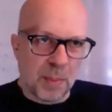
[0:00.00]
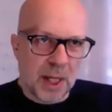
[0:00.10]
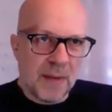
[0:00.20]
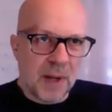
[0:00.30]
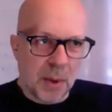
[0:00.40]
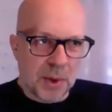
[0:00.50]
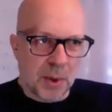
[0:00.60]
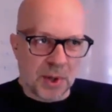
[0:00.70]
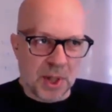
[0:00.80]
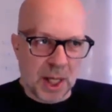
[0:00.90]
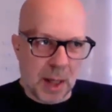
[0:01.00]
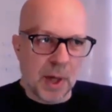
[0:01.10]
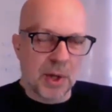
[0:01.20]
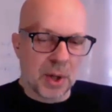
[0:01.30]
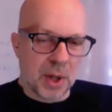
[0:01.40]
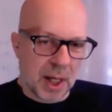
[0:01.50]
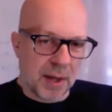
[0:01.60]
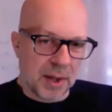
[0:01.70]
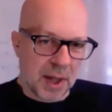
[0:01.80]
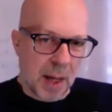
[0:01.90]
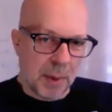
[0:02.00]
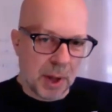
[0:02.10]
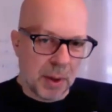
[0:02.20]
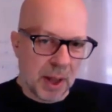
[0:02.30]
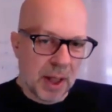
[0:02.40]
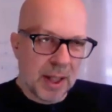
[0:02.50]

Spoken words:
But even outsourcing, you got to make sure you got the time to do it.